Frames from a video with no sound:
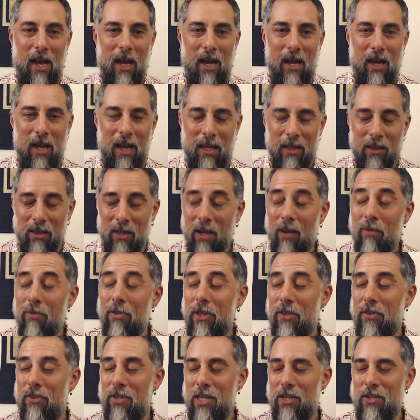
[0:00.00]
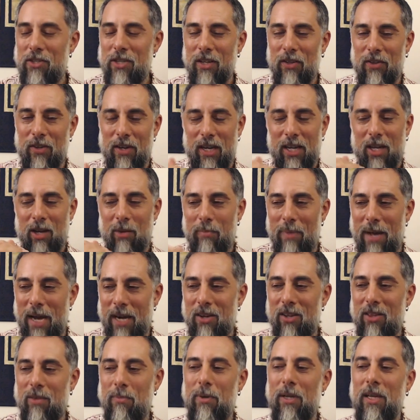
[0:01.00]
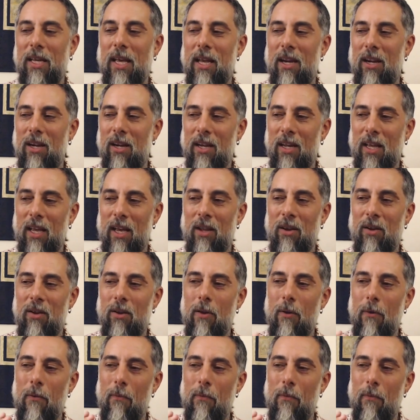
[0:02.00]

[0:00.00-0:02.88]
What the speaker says: I love these teachings, and I come back to them again and again.